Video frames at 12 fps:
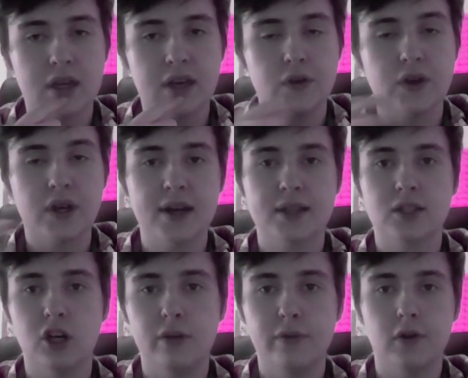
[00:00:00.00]
If you can get a
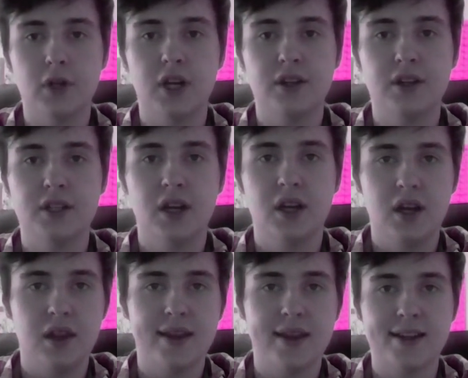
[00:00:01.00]
slot before lunch,
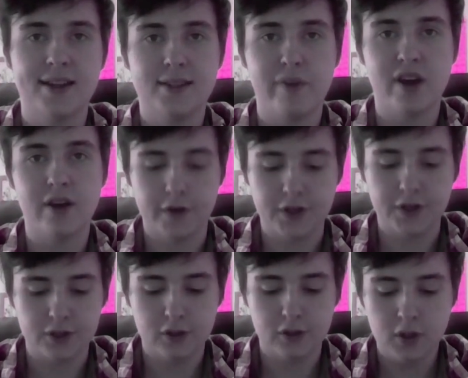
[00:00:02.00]
that's
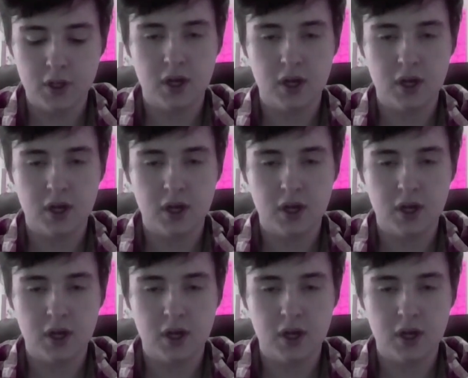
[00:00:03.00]
beneficial.